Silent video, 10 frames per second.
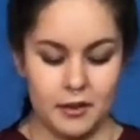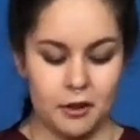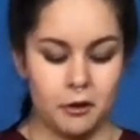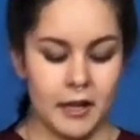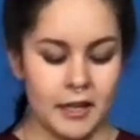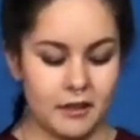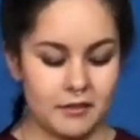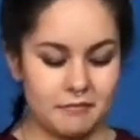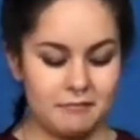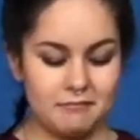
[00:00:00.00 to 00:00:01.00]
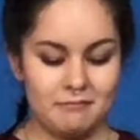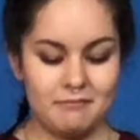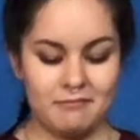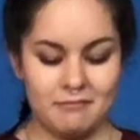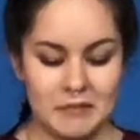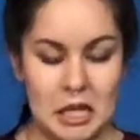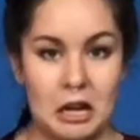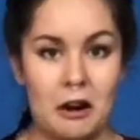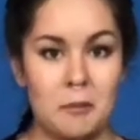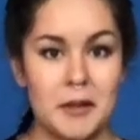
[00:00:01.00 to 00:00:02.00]
Okay,
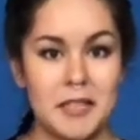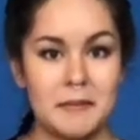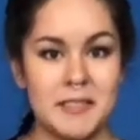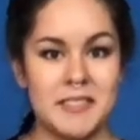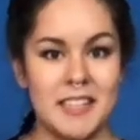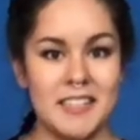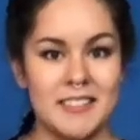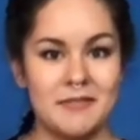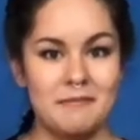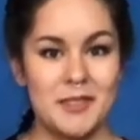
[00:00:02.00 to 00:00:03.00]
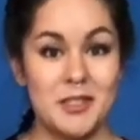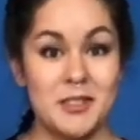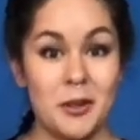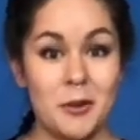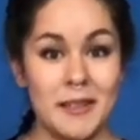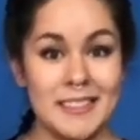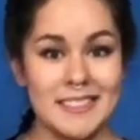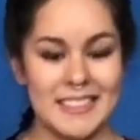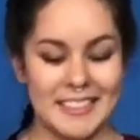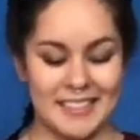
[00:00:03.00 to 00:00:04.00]
our bean dip is done. So
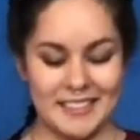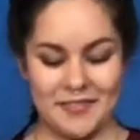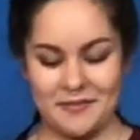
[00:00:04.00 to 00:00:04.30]
easy.